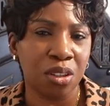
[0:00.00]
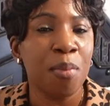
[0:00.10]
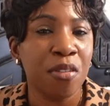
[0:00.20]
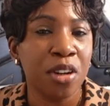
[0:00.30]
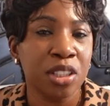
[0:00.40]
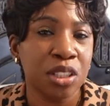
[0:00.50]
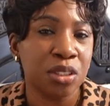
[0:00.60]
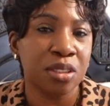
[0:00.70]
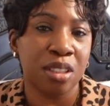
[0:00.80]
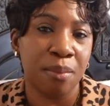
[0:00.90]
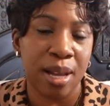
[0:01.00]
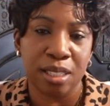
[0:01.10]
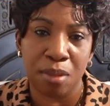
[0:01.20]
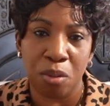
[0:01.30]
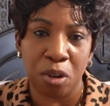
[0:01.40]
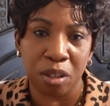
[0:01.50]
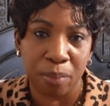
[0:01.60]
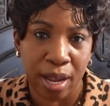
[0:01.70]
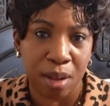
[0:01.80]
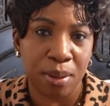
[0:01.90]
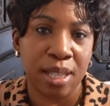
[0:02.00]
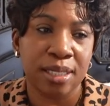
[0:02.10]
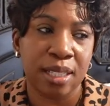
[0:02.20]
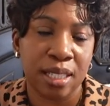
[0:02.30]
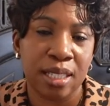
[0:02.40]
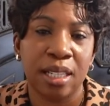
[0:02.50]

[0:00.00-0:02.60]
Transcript: I prefer to use them as my work bag because I think